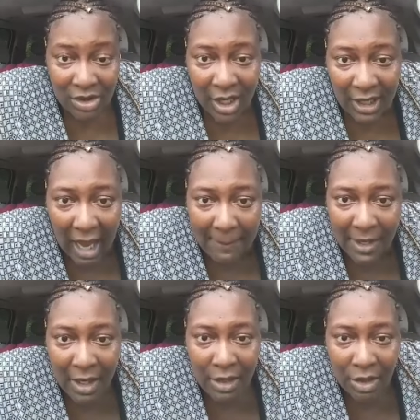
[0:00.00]
Check
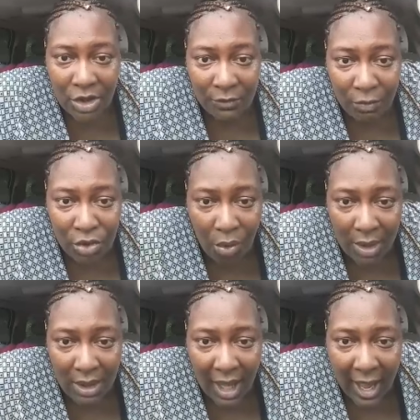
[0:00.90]
Cammy, did you
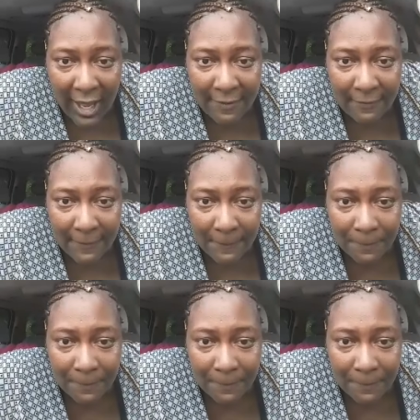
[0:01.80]
join the live?